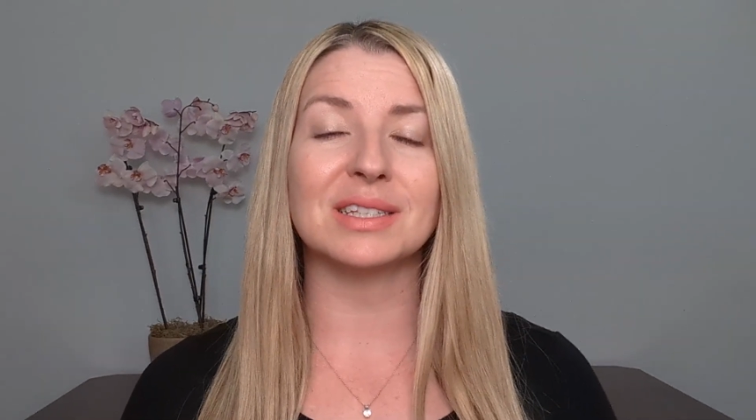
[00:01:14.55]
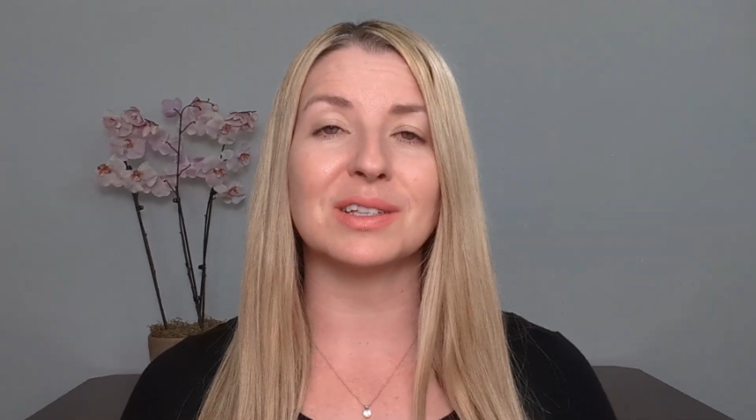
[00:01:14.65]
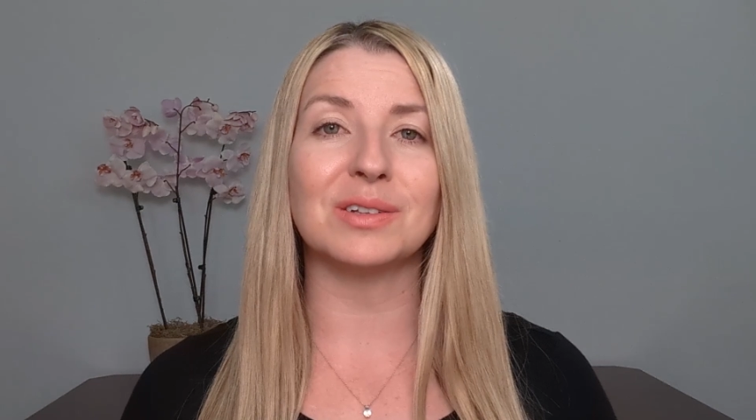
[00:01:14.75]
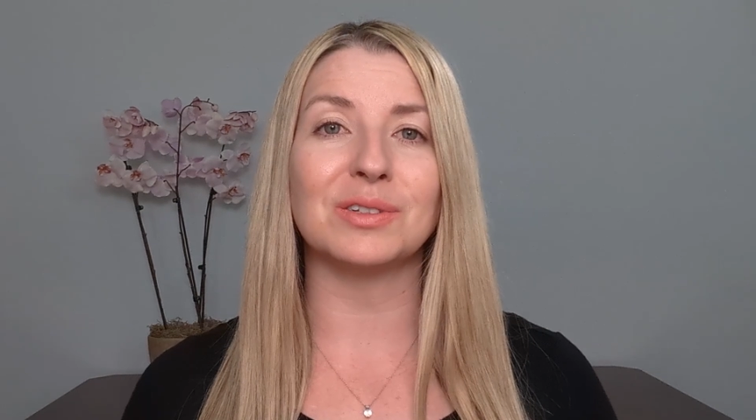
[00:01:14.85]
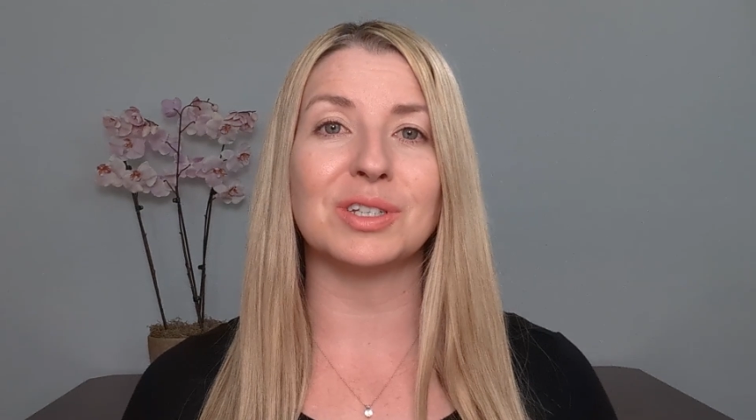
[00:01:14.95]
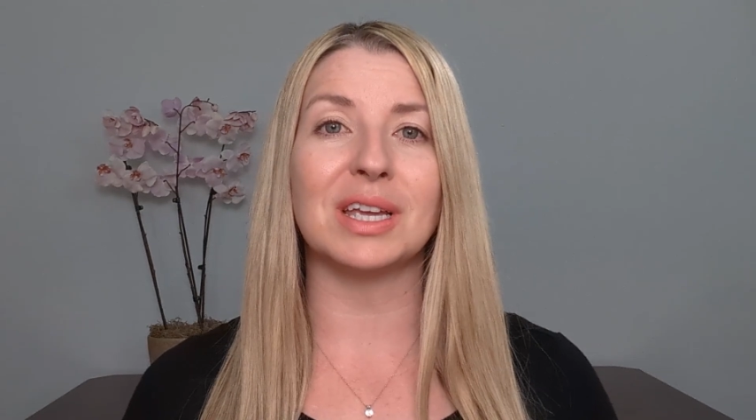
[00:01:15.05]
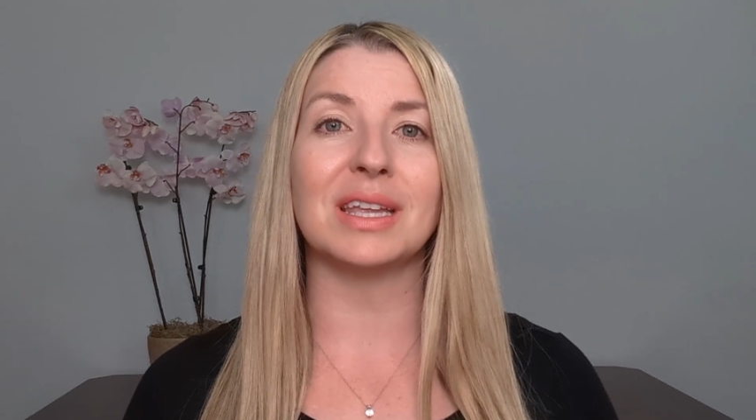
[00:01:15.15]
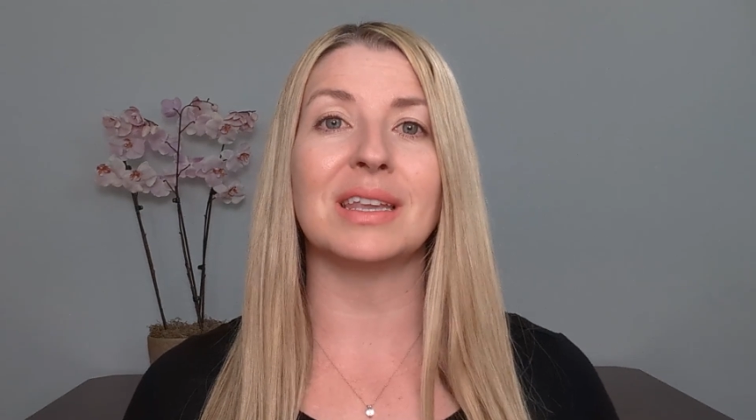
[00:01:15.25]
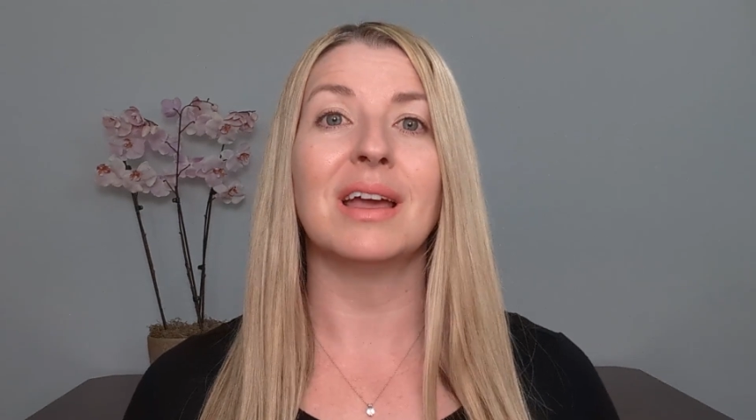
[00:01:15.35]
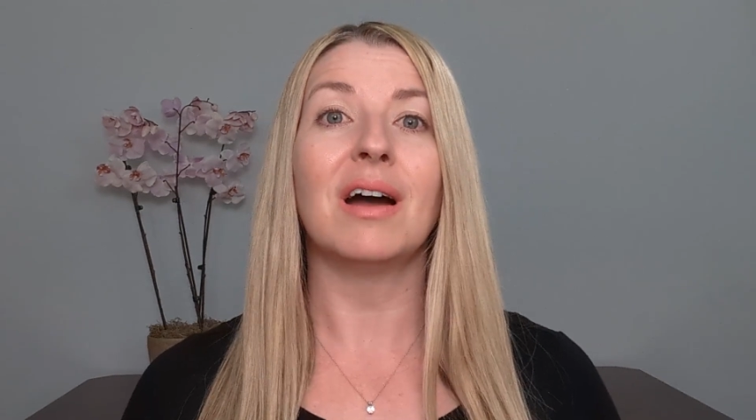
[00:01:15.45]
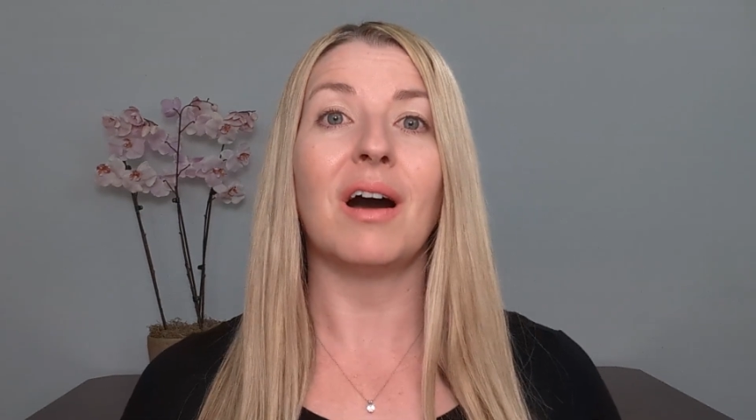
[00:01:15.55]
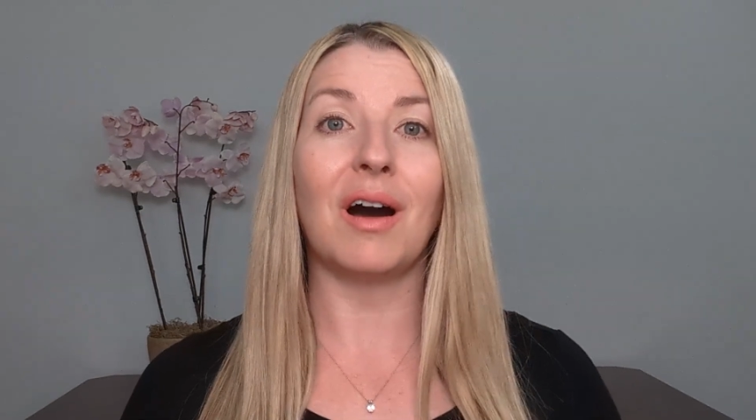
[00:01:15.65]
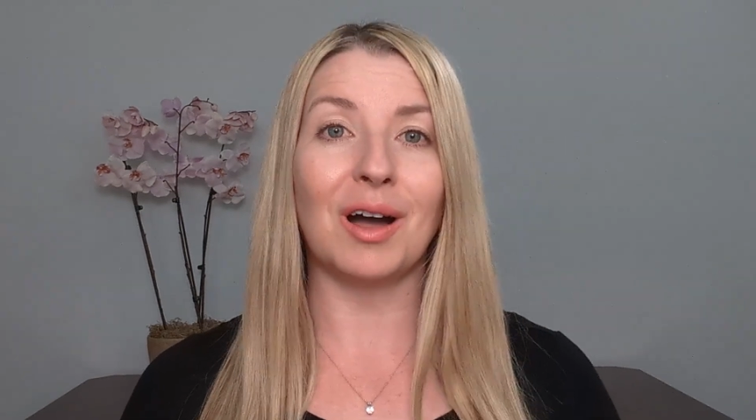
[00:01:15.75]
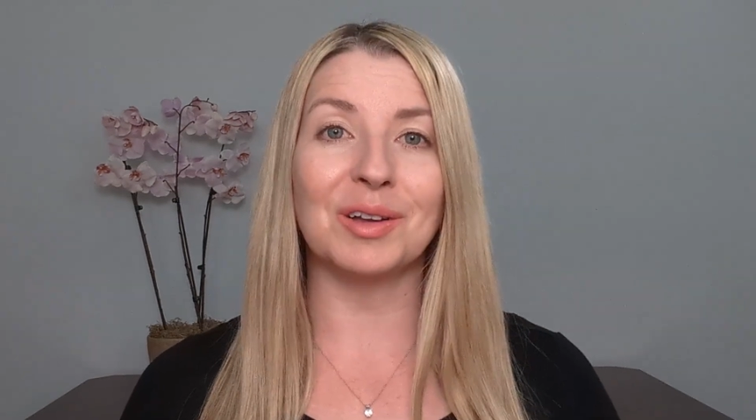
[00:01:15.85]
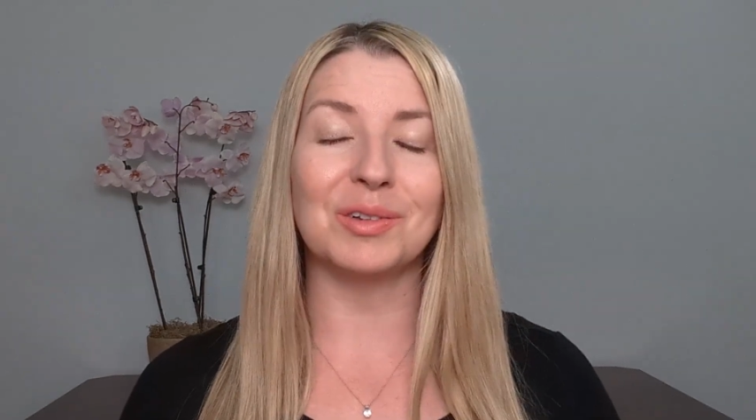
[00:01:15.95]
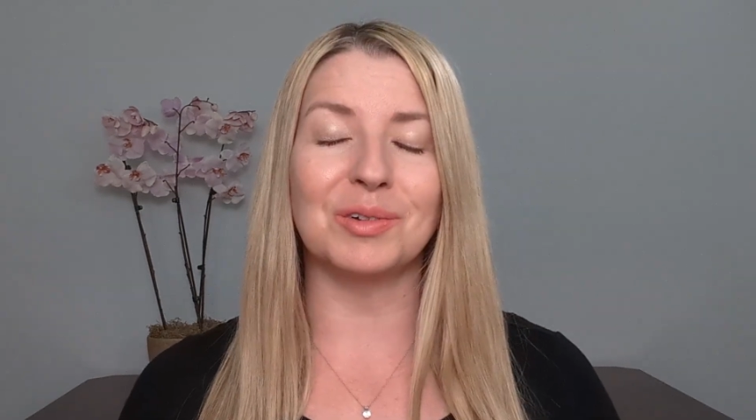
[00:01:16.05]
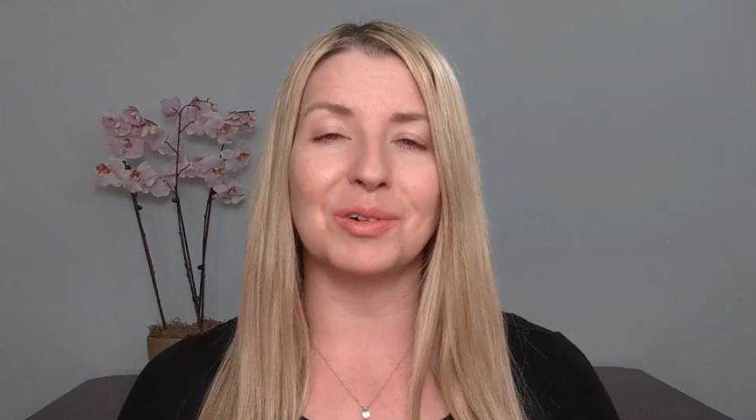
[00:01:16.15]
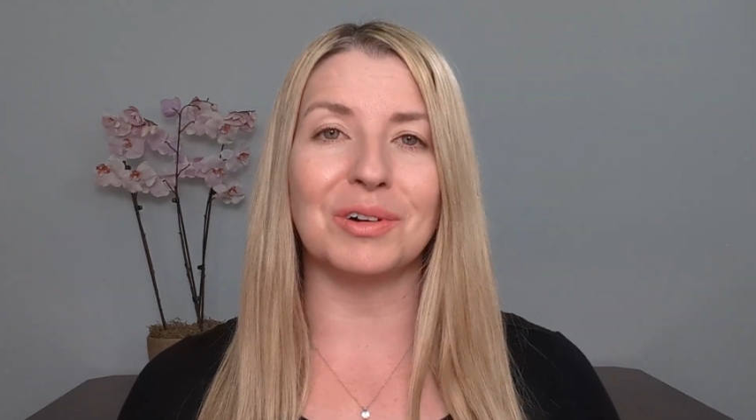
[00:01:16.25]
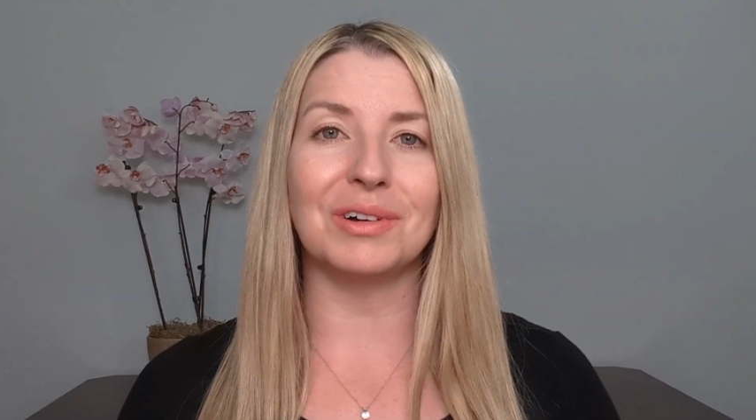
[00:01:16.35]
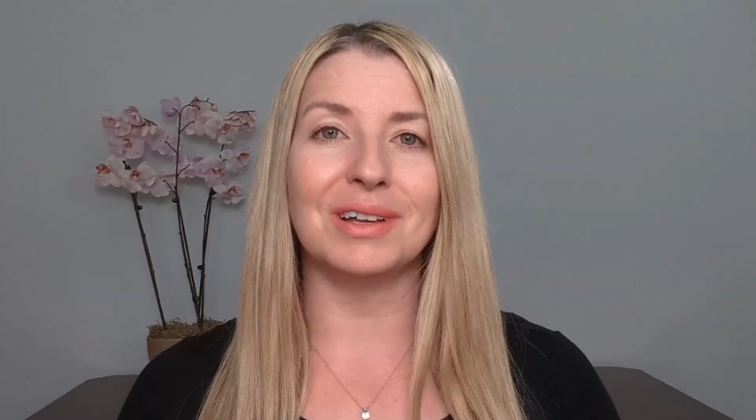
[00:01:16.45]
solution on
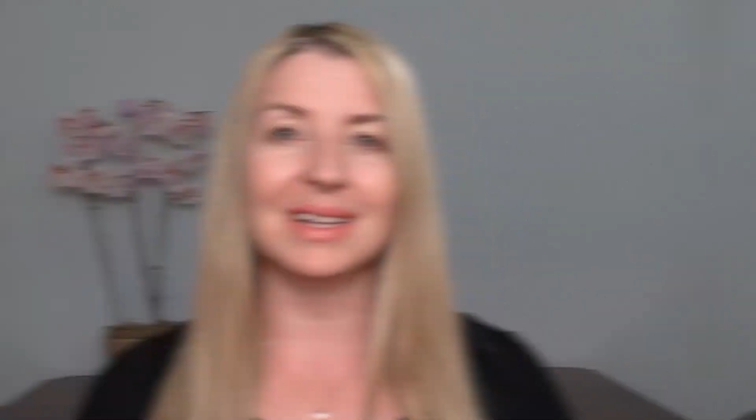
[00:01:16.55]
Google.